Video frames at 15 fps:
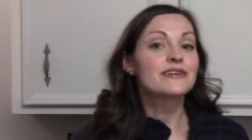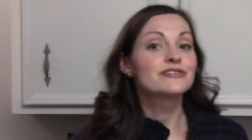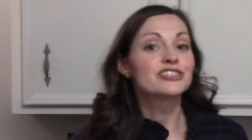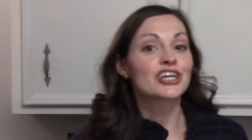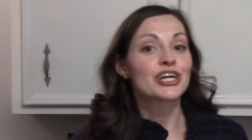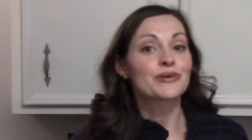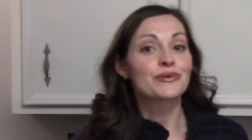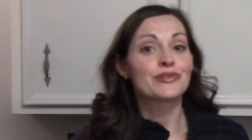of
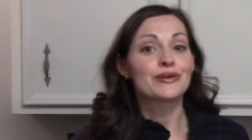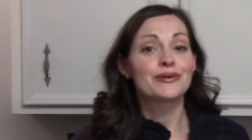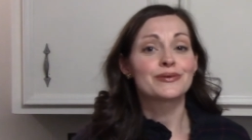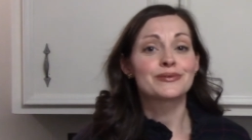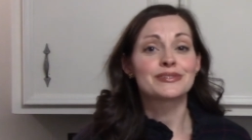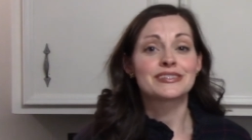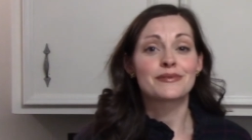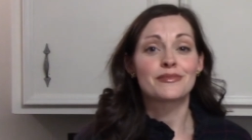sharing with
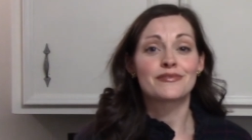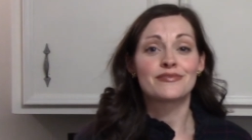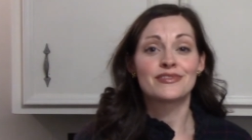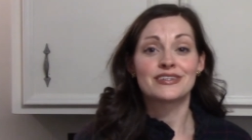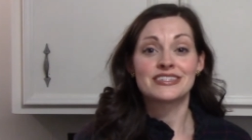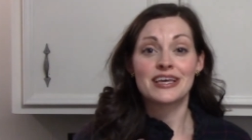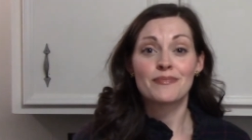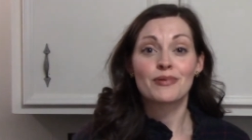you some of the
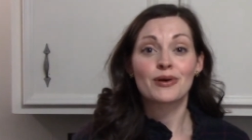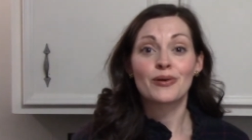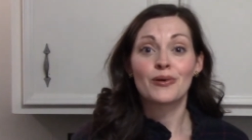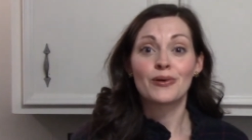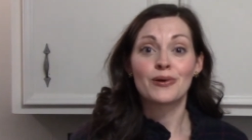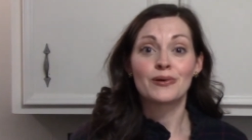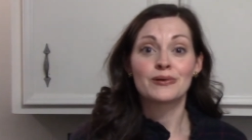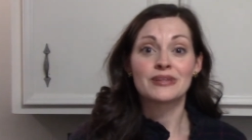
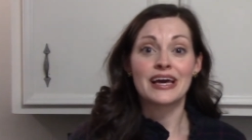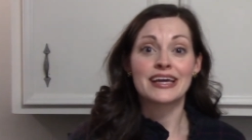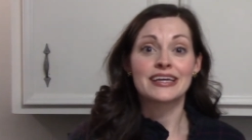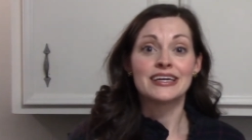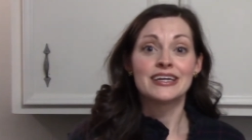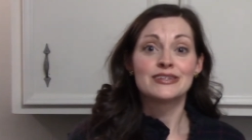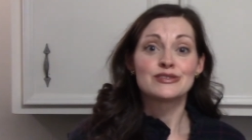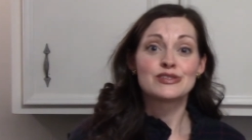typical like
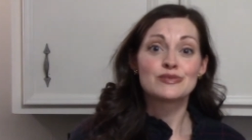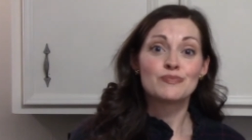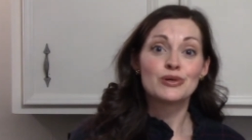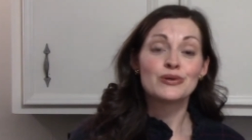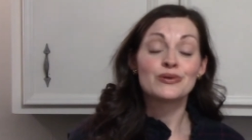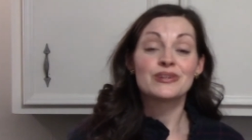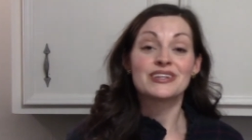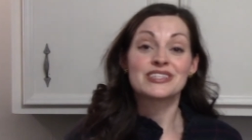
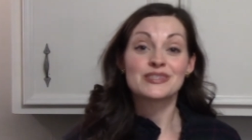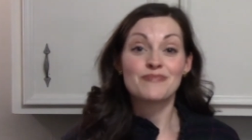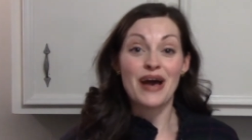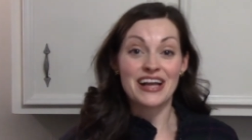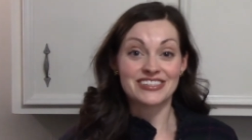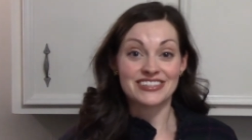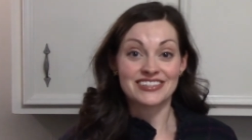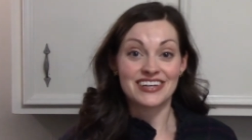spoon and
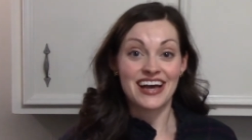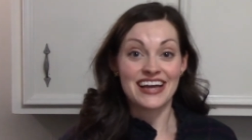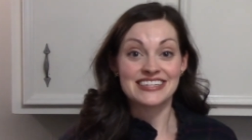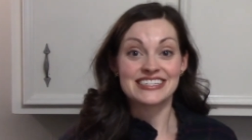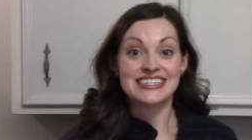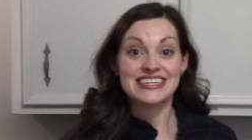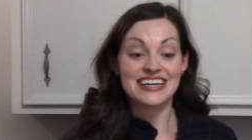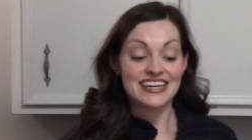spatula
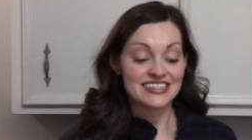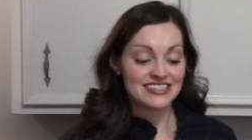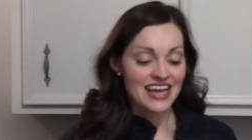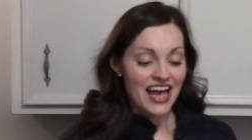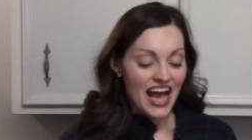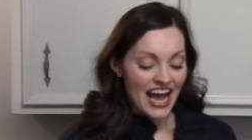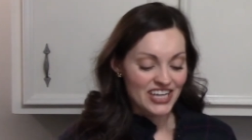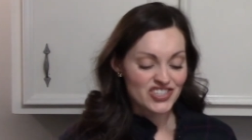ideas,
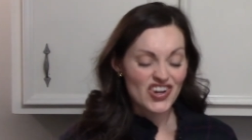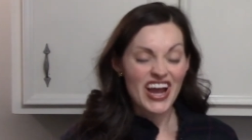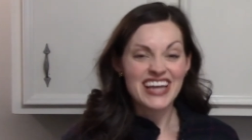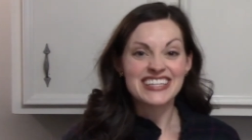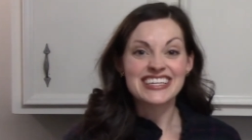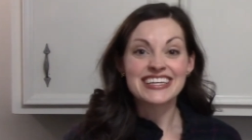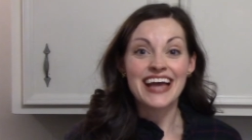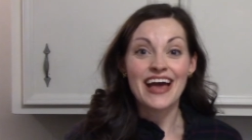I tried
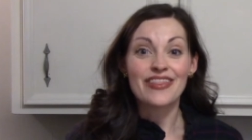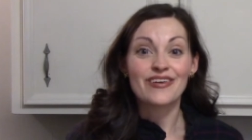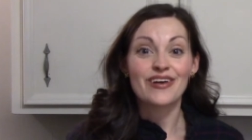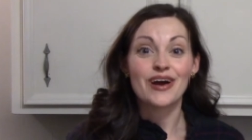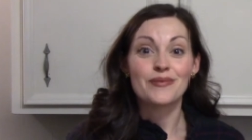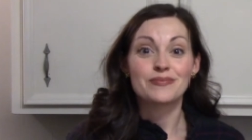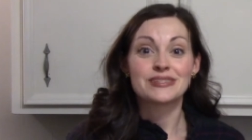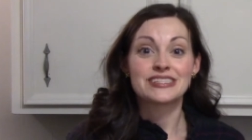to gather
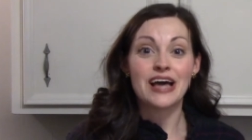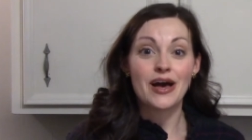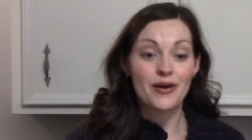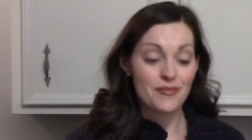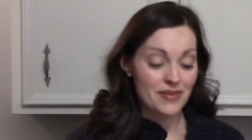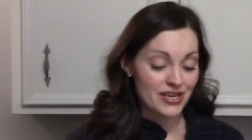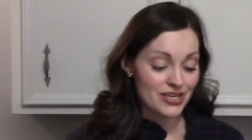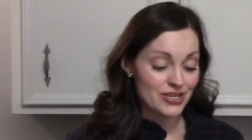up
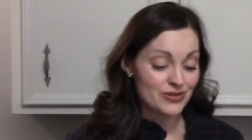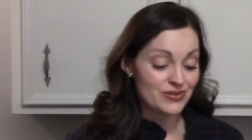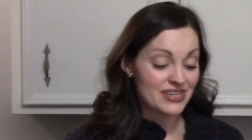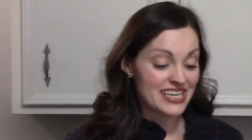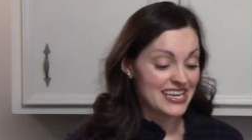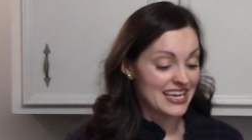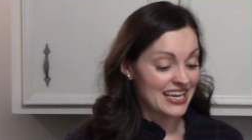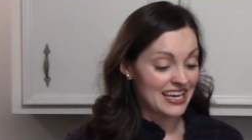some
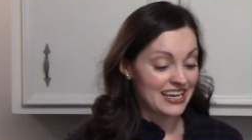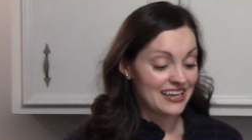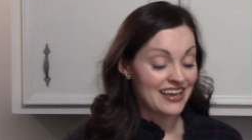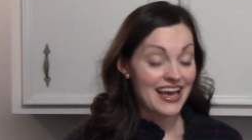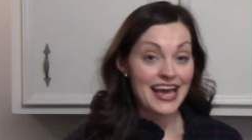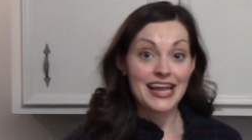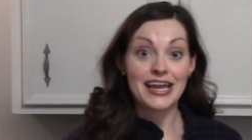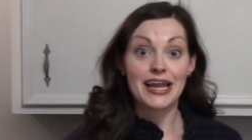unique
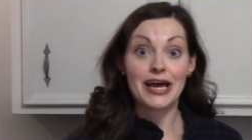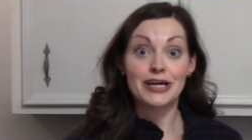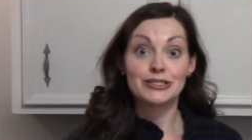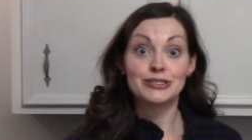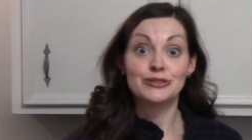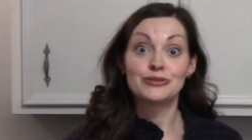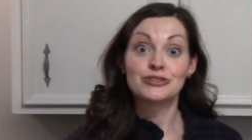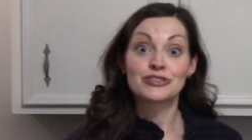and
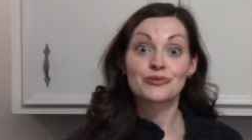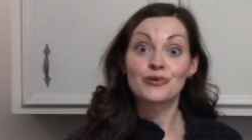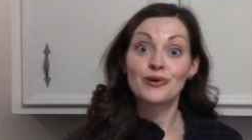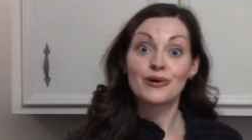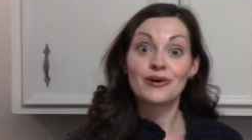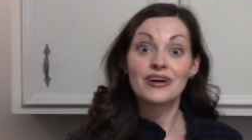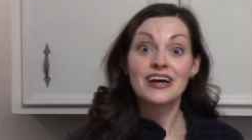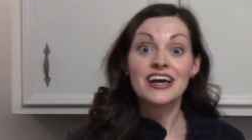
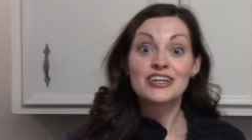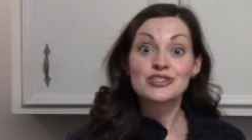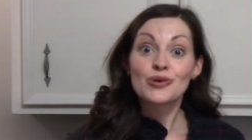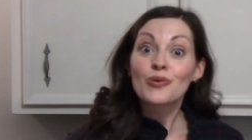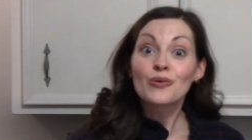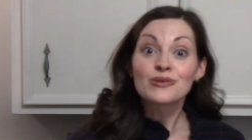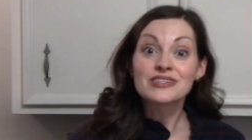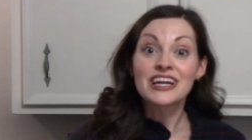unusual
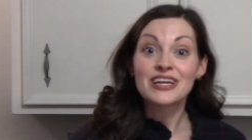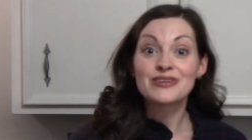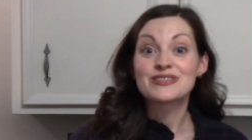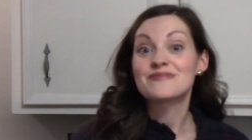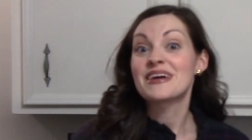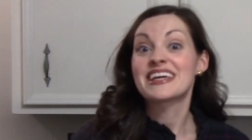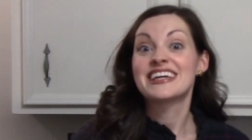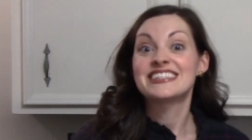tools that I use in
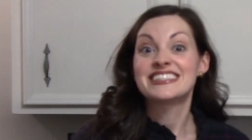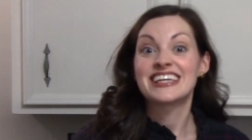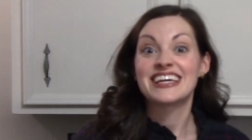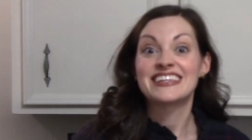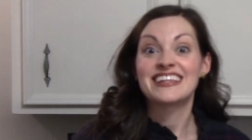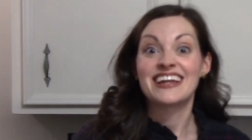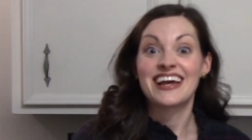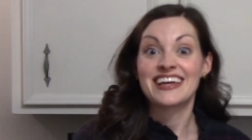my
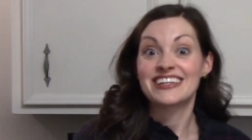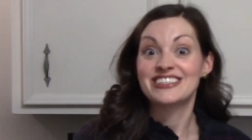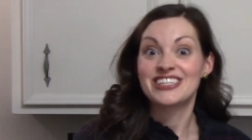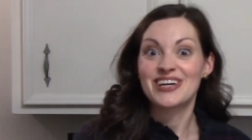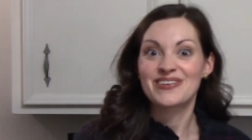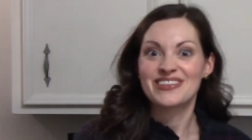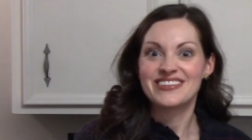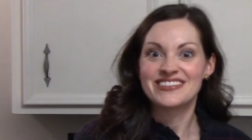kitchen that I can
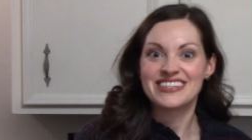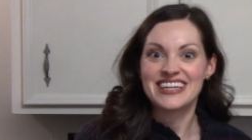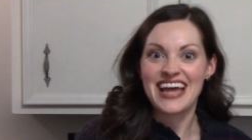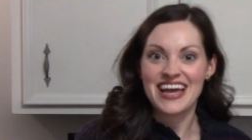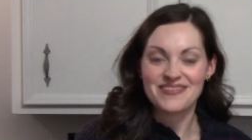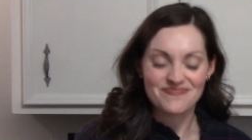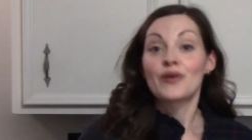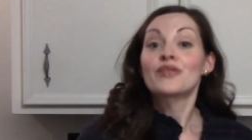share with you
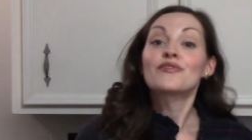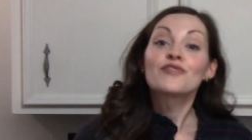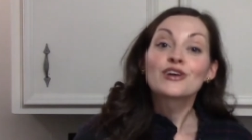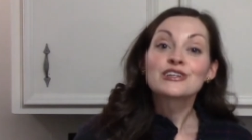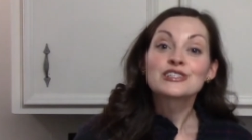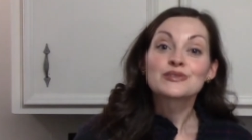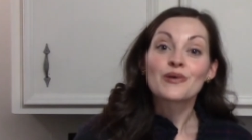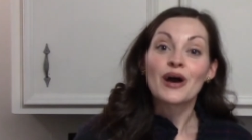today. The
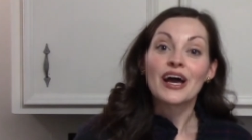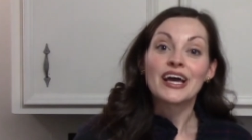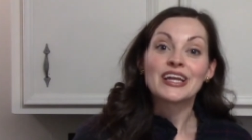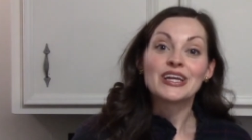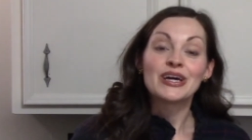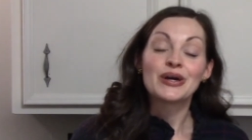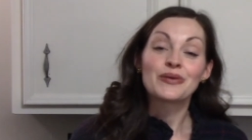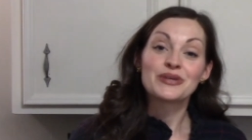first
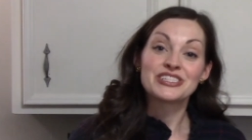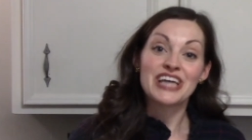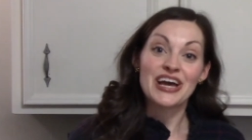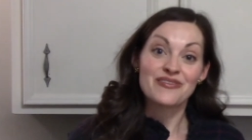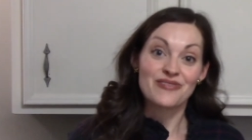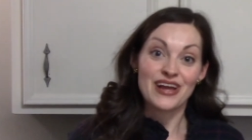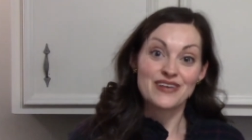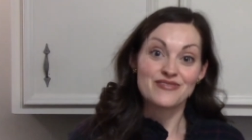one, which I
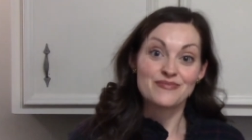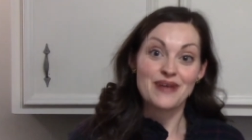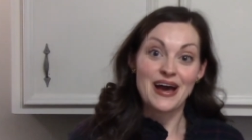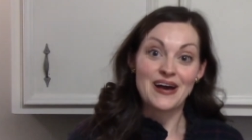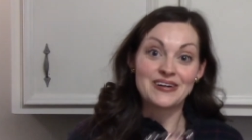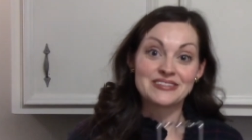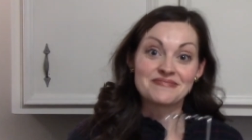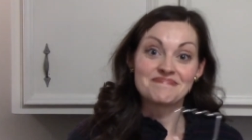rave
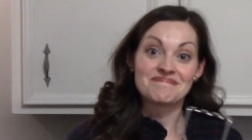about,